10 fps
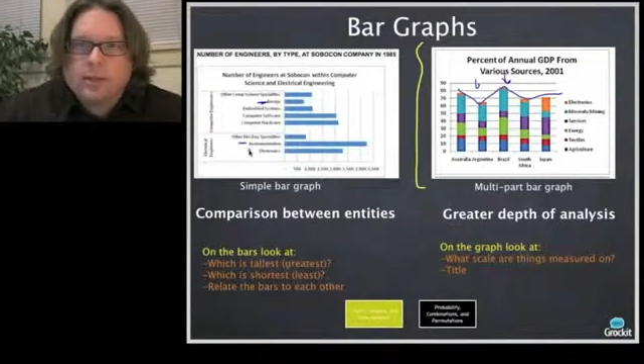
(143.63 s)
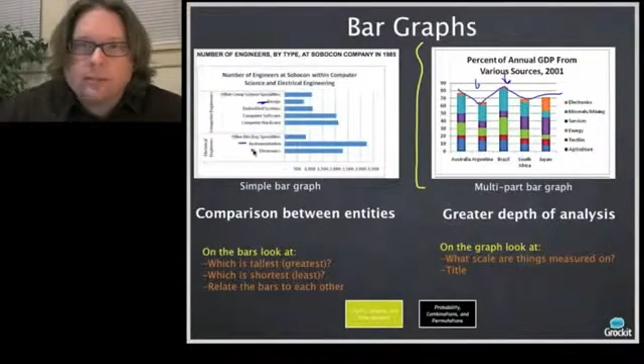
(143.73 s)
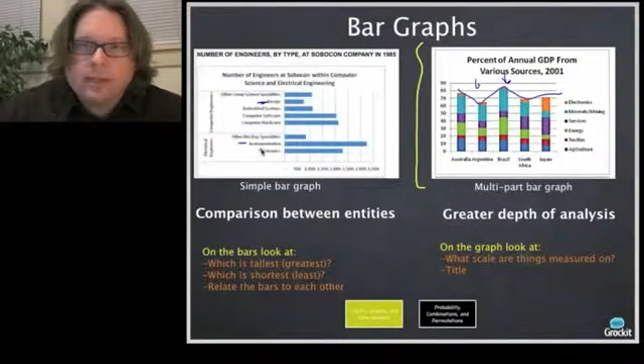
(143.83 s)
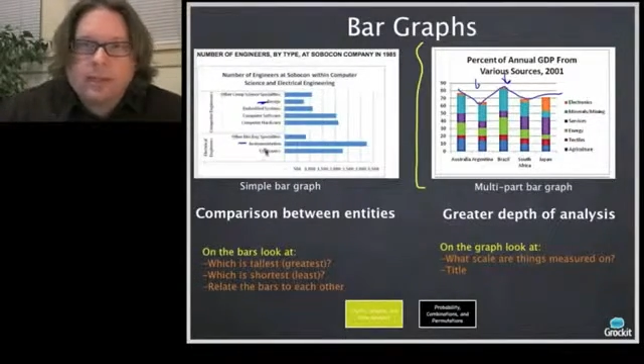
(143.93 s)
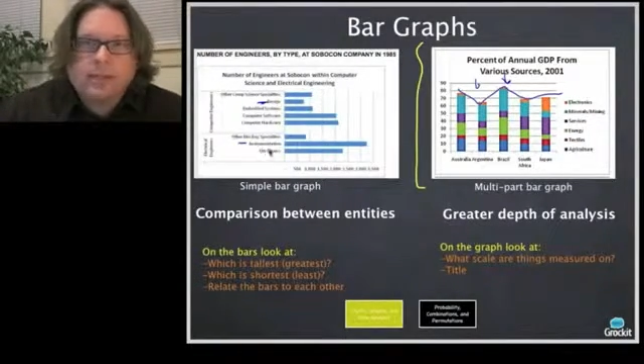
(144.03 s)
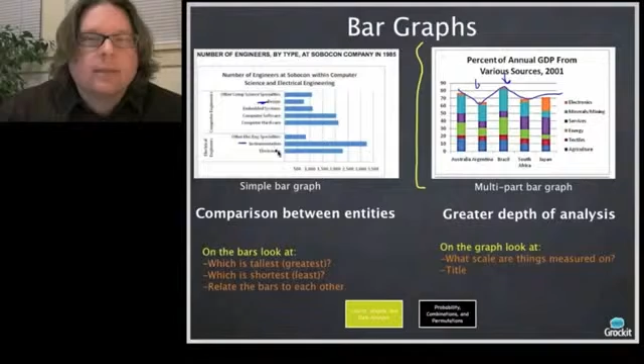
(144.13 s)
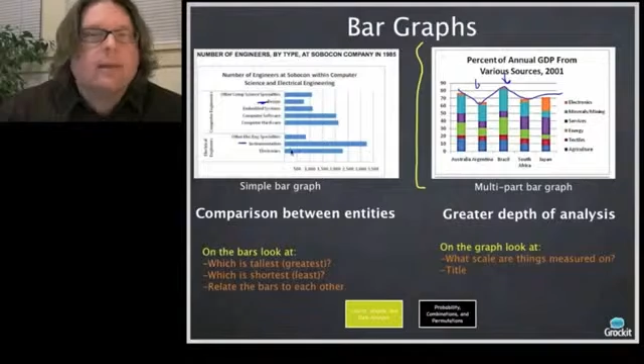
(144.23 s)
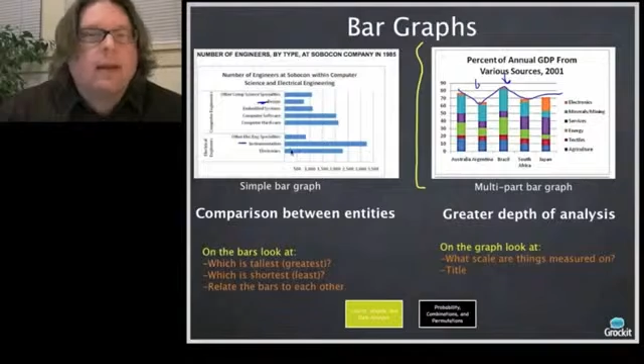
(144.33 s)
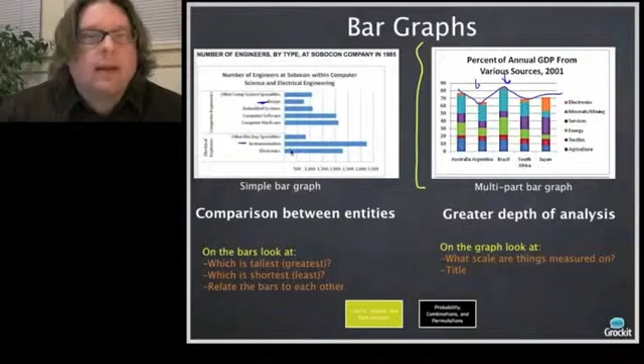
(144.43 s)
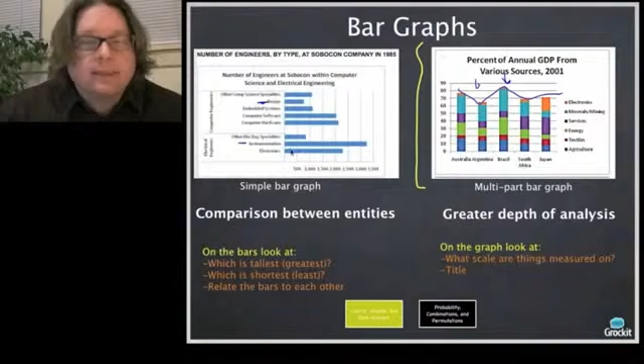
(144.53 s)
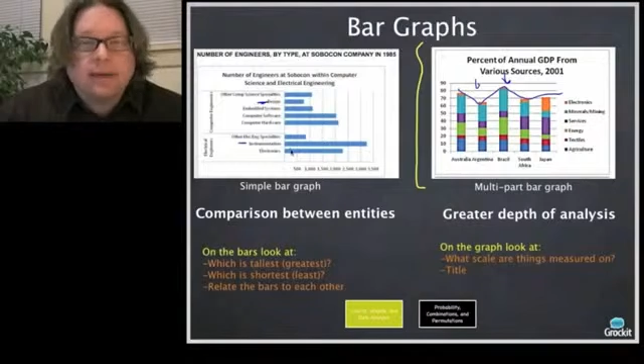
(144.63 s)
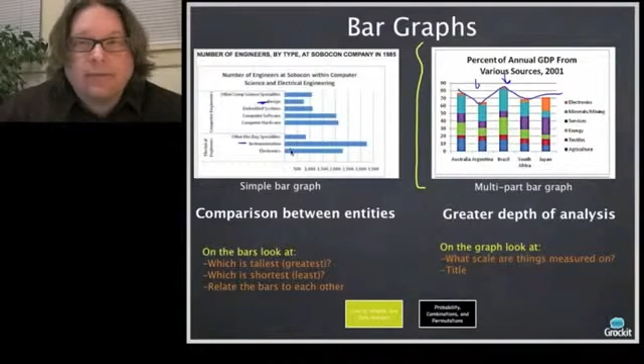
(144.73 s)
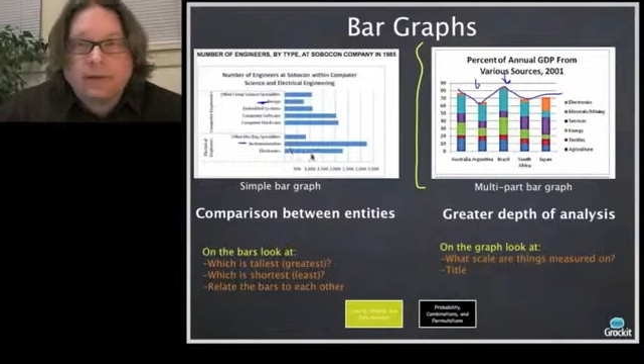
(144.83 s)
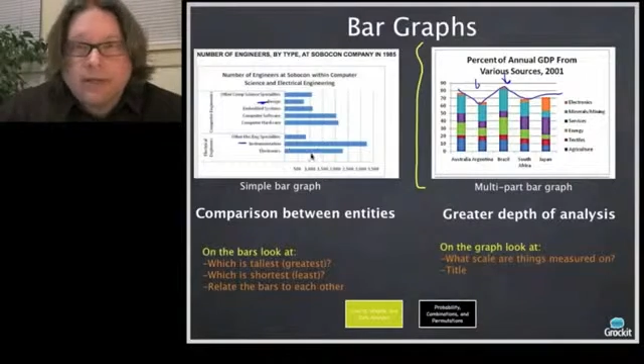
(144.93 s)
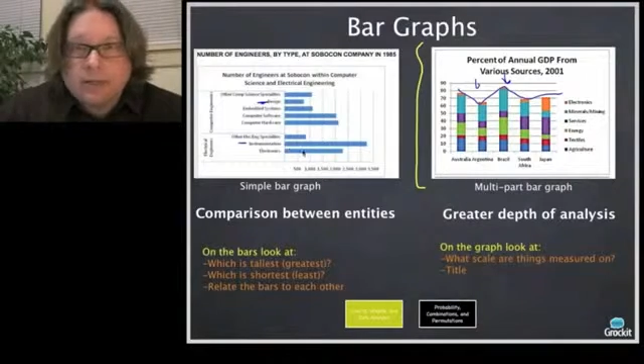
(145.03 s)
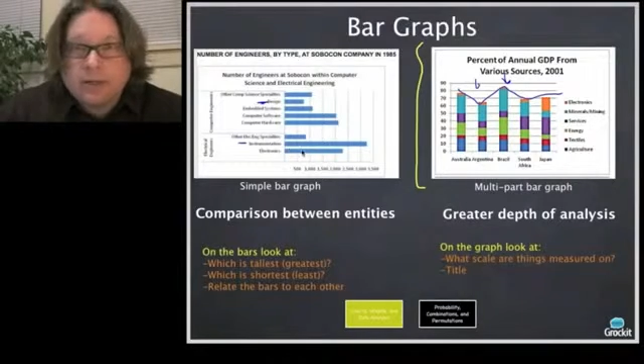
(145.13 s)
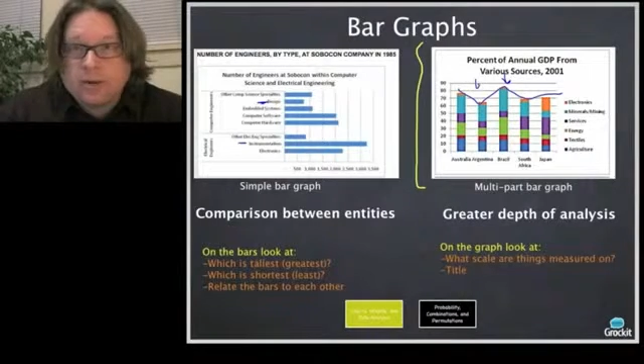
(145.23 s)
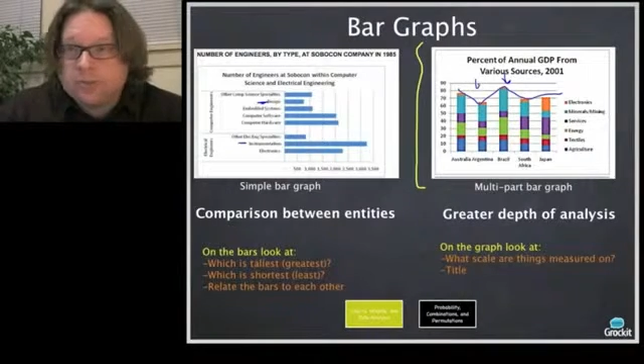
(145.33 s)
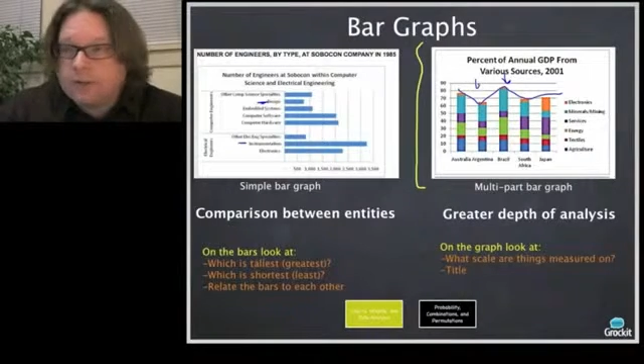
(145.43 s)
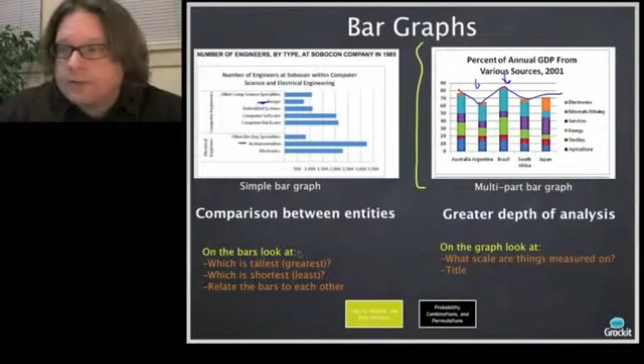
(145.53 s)
on misidentification
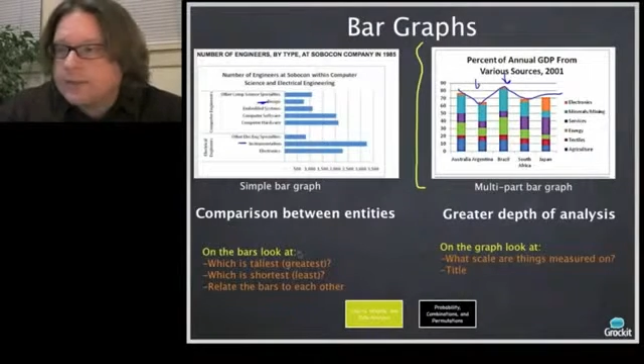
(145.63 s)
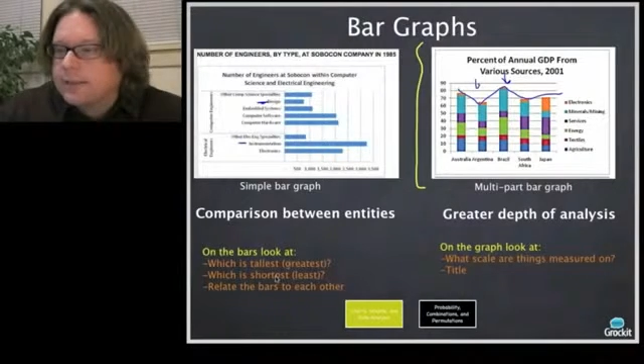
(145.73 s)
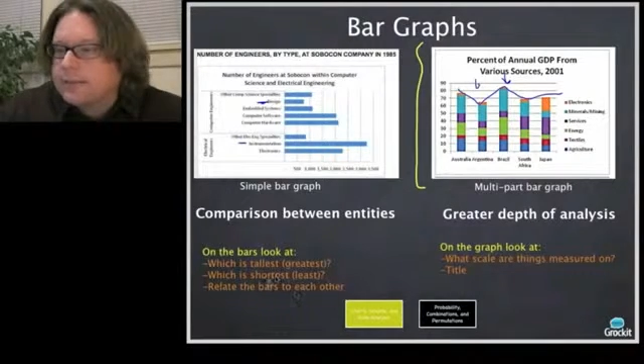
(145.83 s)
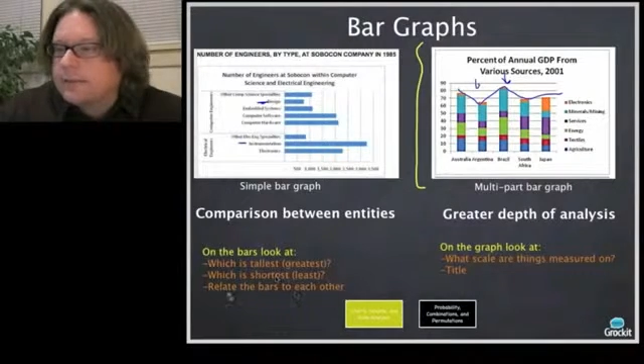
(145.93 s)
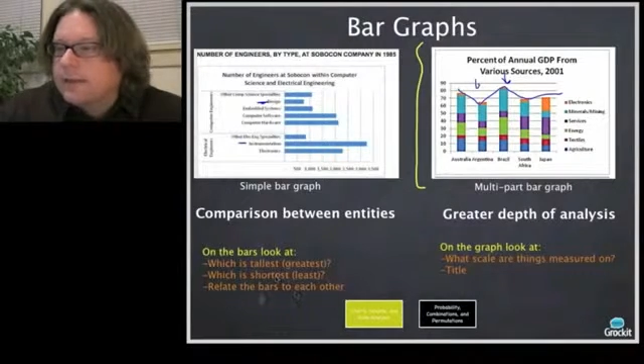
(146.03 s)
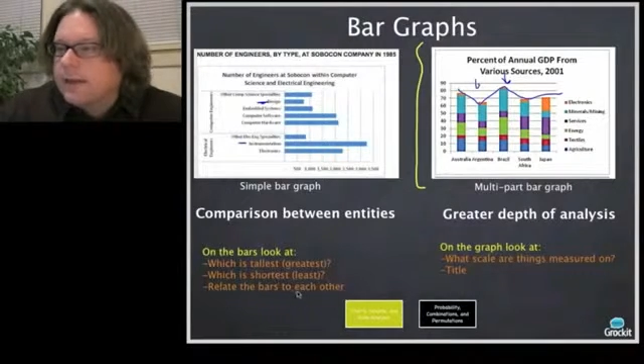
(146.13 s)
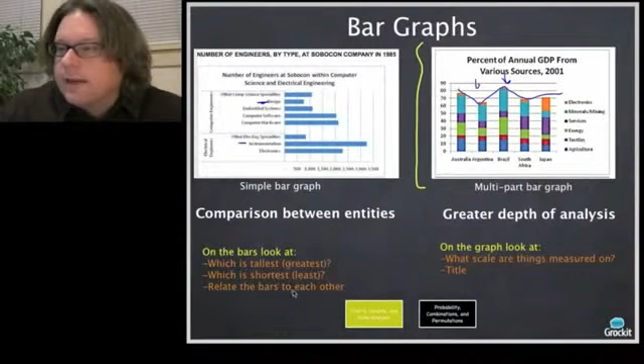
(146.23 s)
of those things.